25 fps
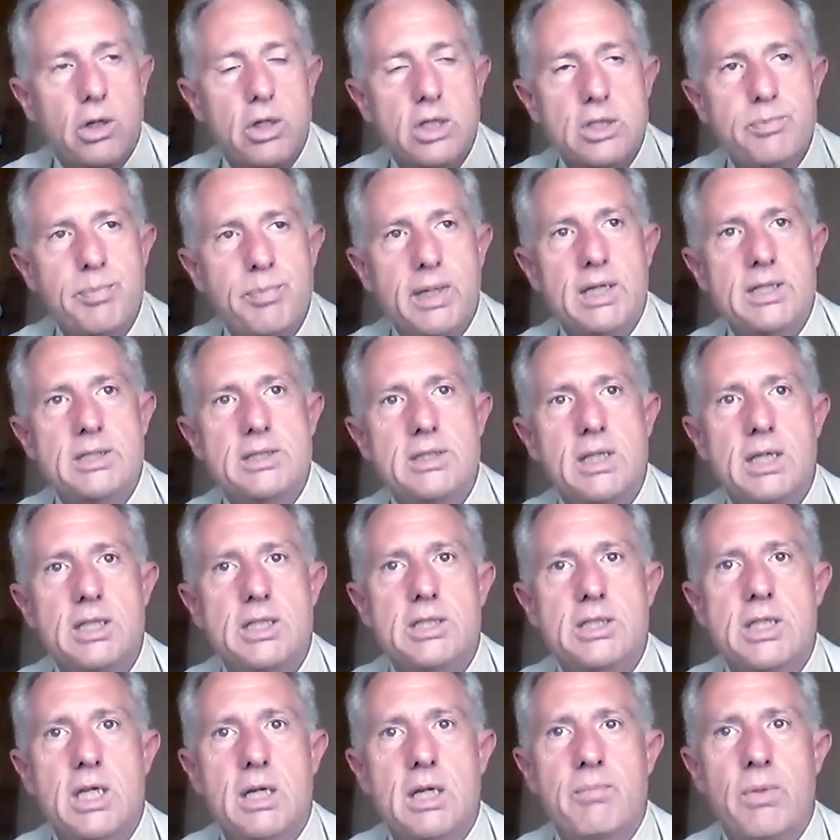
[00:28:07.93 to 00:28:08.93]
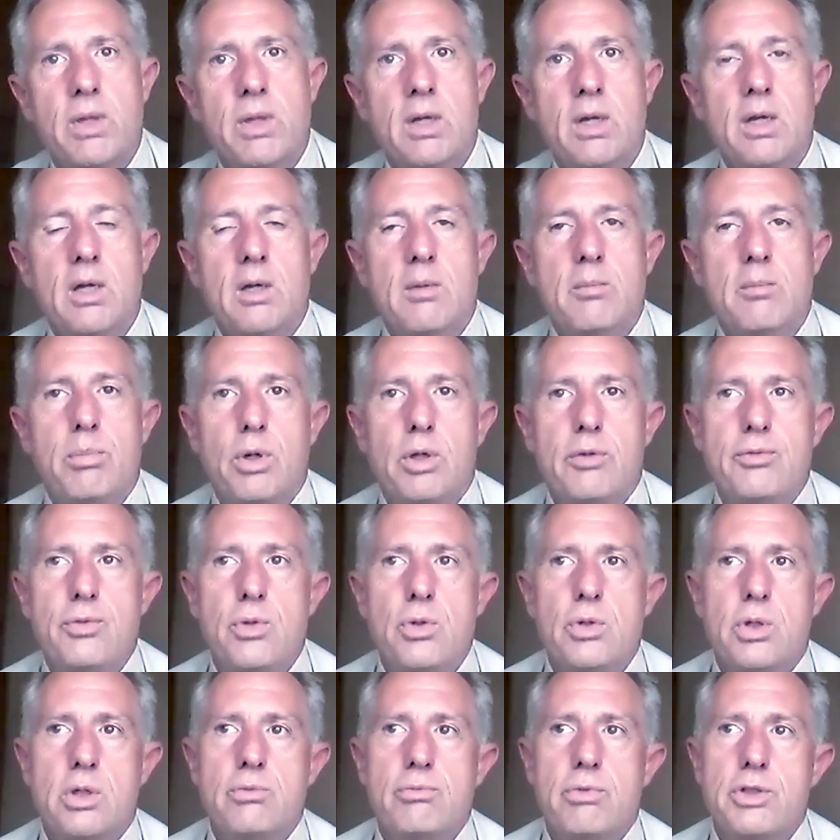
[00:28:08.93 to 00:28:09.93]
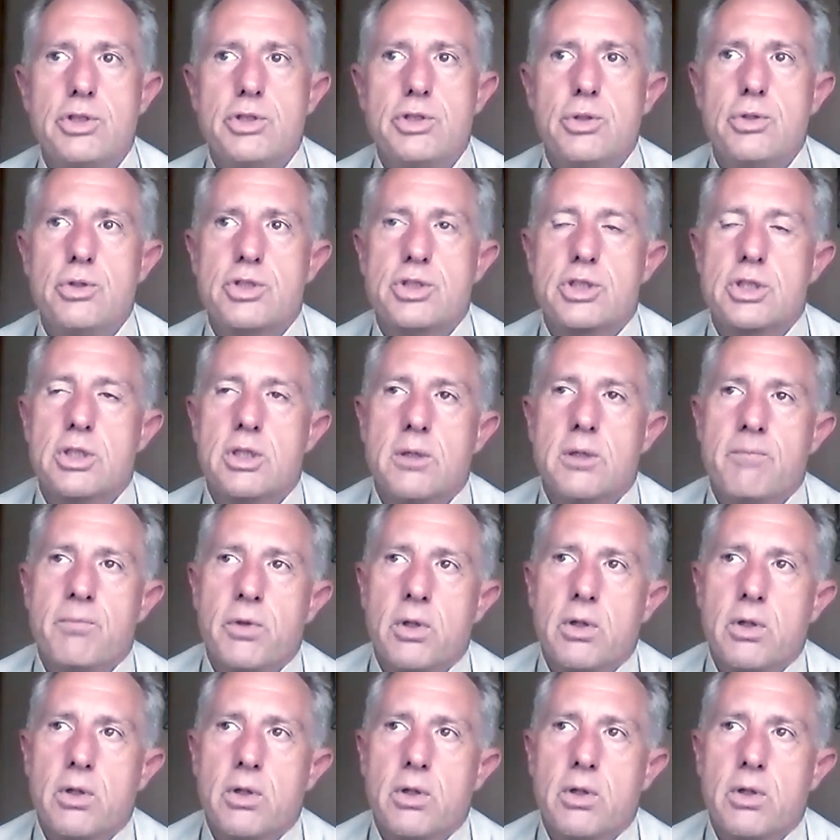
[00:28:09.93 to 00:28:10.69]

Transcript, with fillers: on his biggest stage as him, but if you can reduce